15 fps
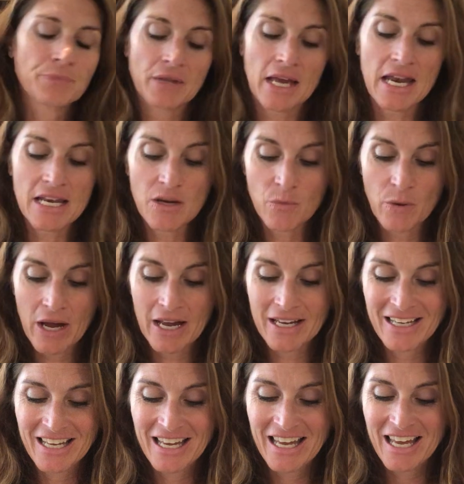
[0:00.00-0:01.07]
Anyway,
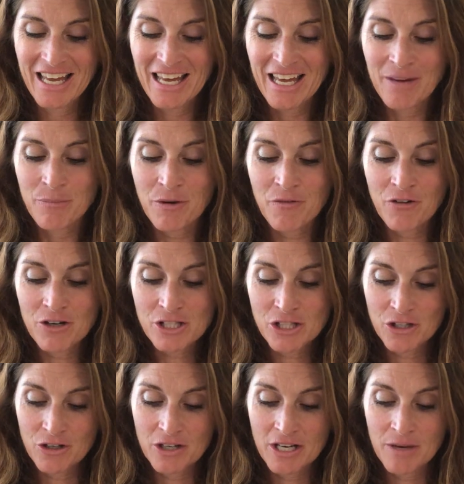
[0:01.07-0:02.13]
but verse
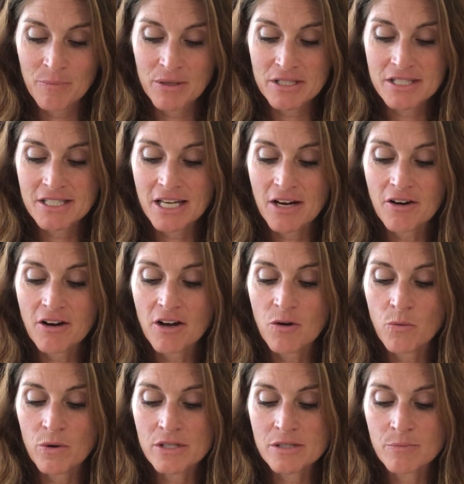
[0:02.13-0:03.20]
30, but Sarai
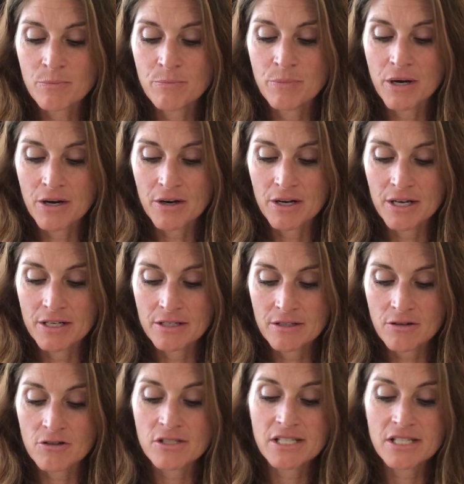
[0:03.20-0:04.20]
was barren,